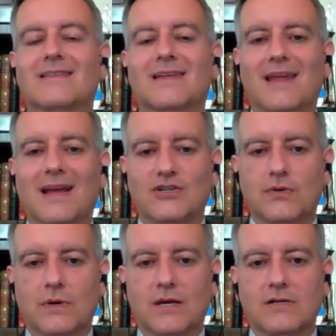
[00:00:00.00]
the next
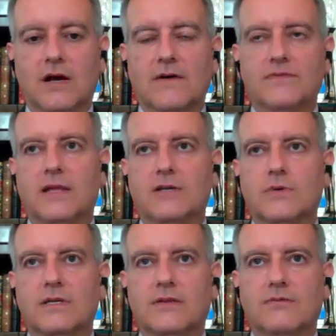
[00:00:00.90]
2 years after that,
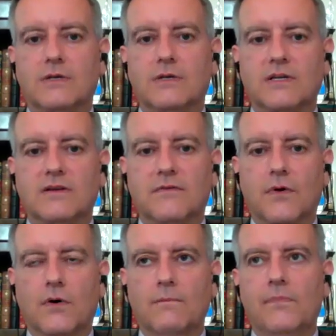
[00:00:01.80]

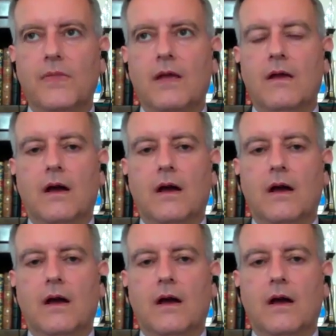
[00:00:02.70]
23-24,